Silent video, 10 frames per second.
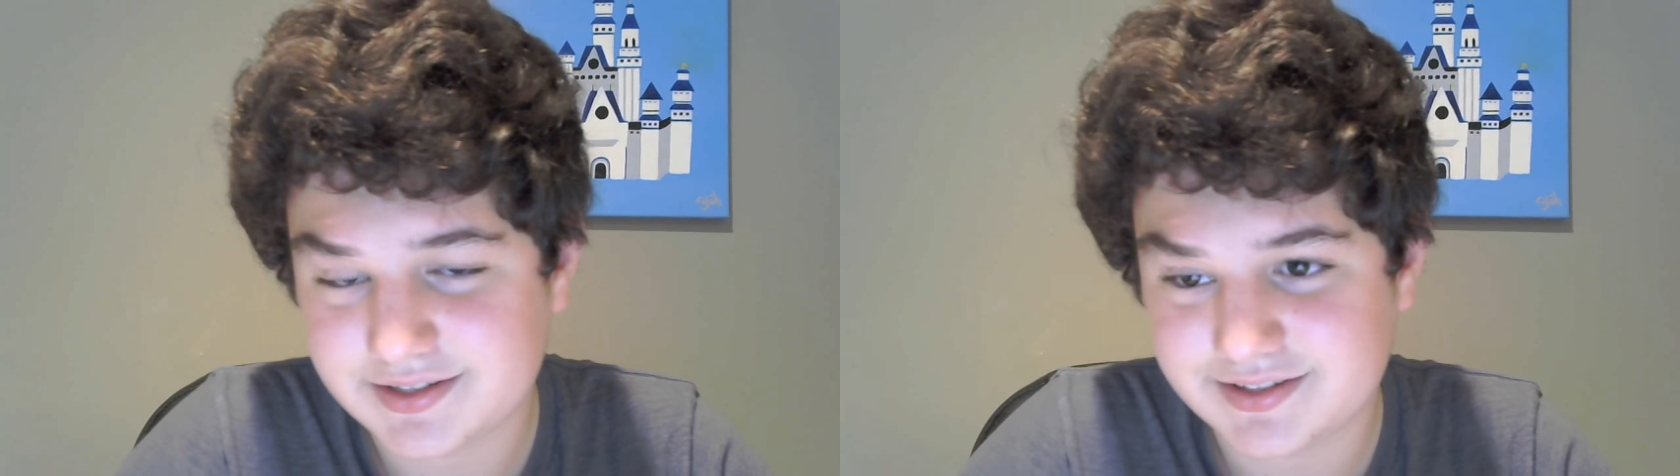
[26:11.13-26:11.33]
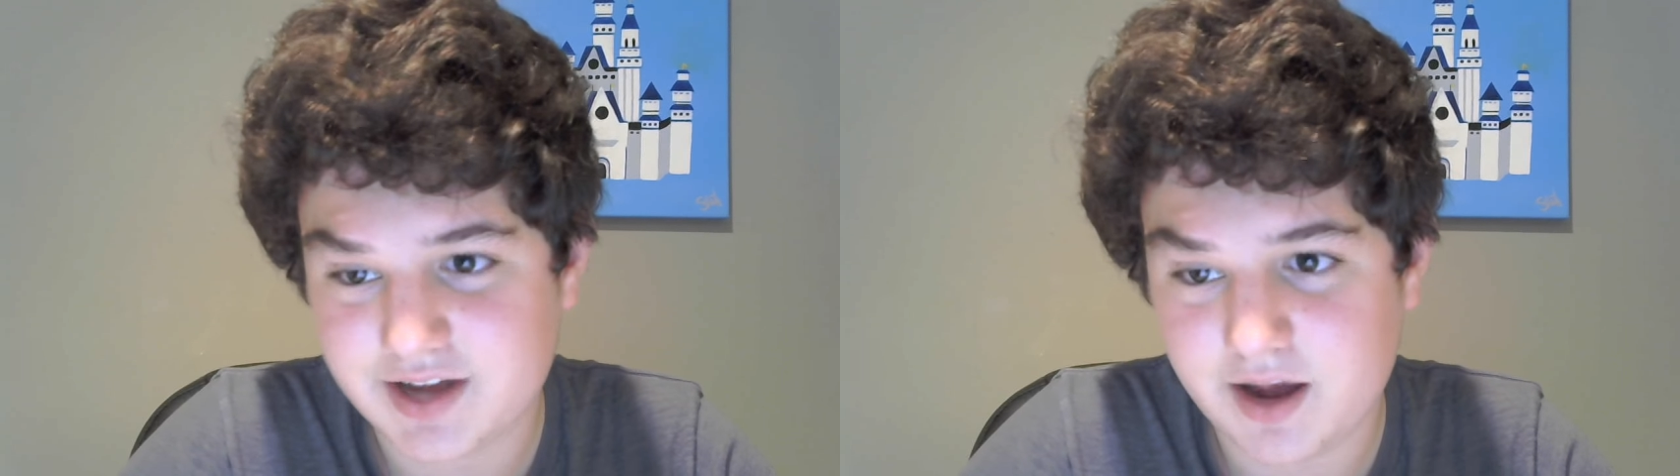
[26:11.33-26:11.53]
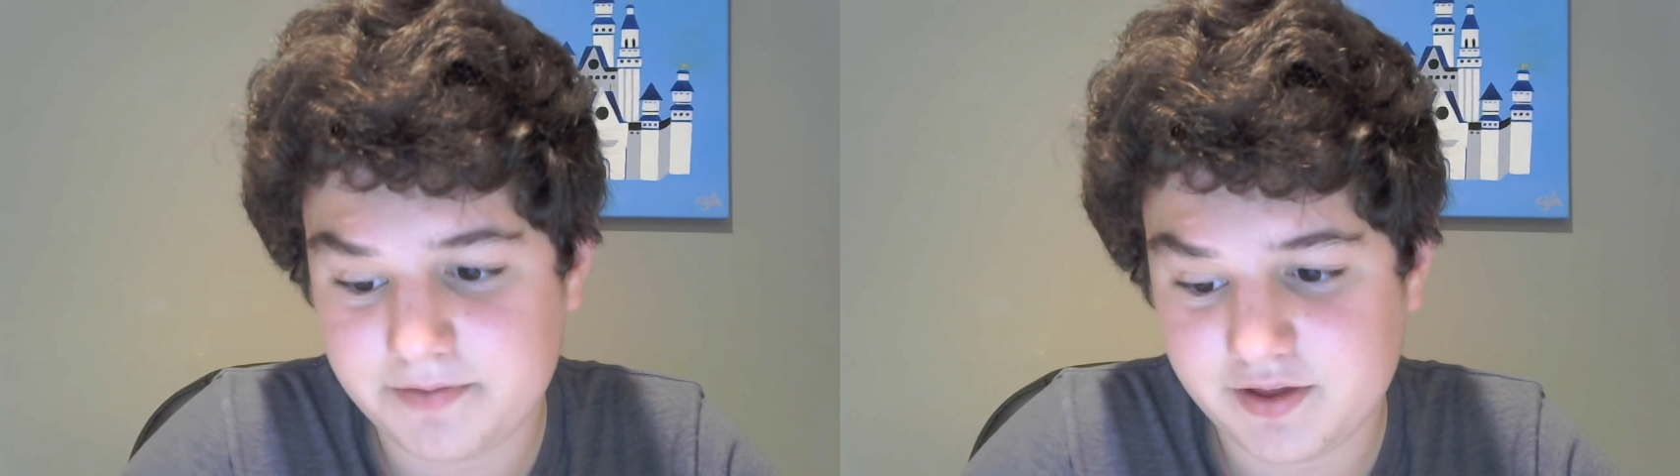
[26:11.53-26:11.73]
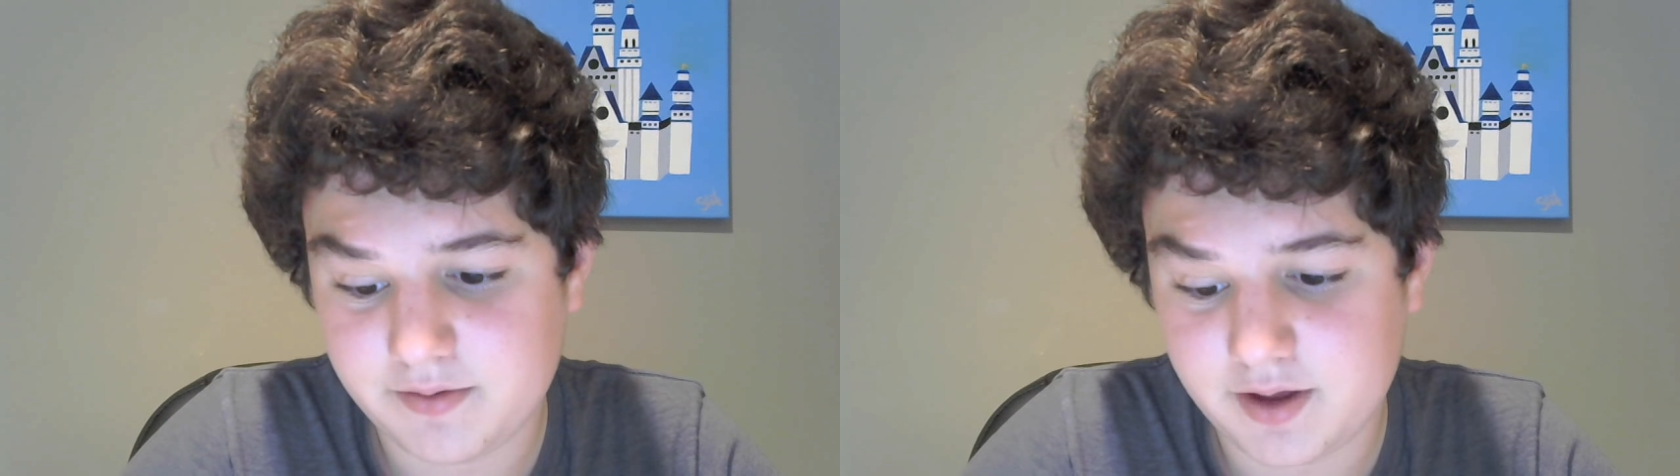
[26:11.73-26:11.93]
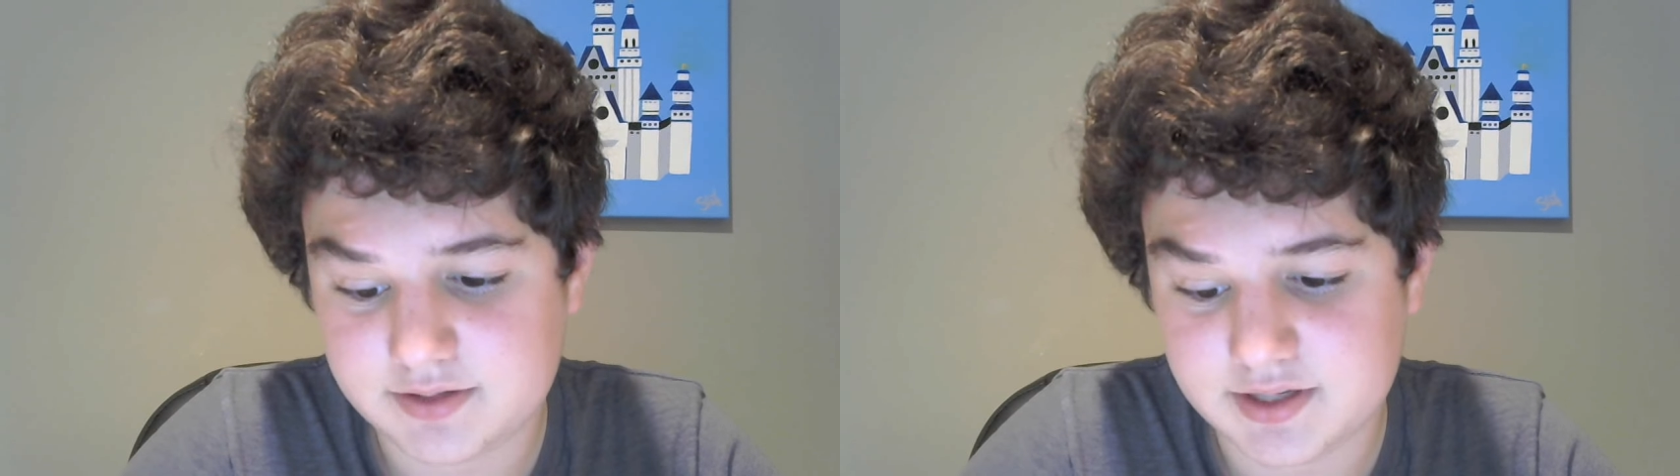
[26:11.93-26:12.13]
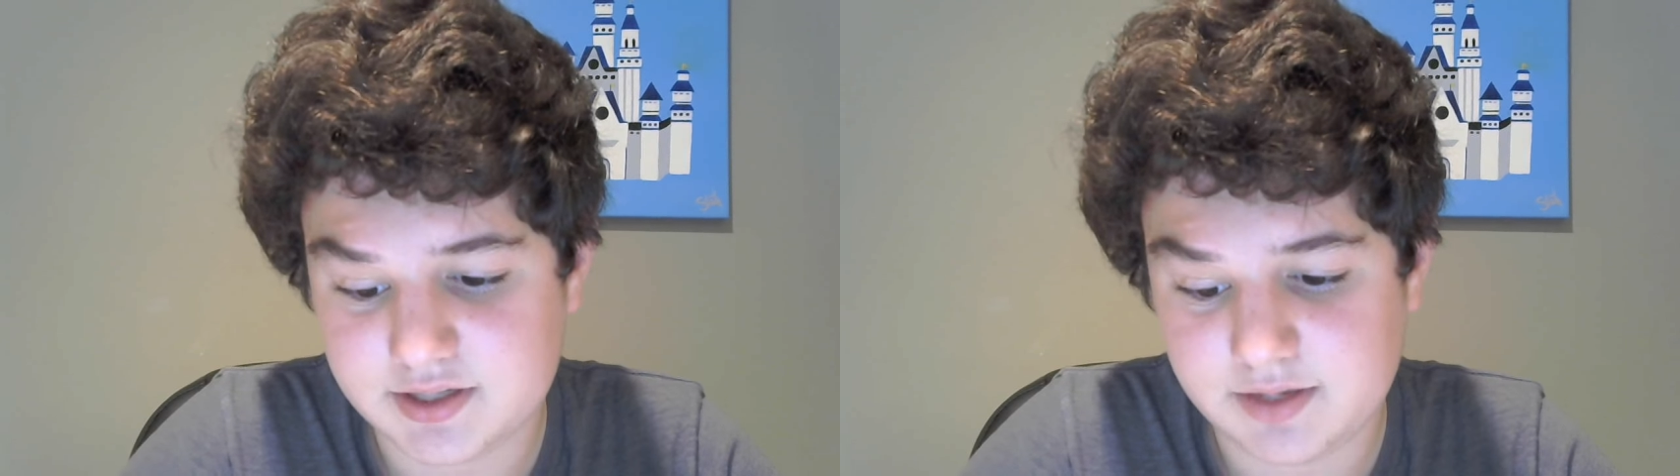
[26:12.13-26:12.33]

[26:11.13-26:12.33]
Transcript: top thing about Disney,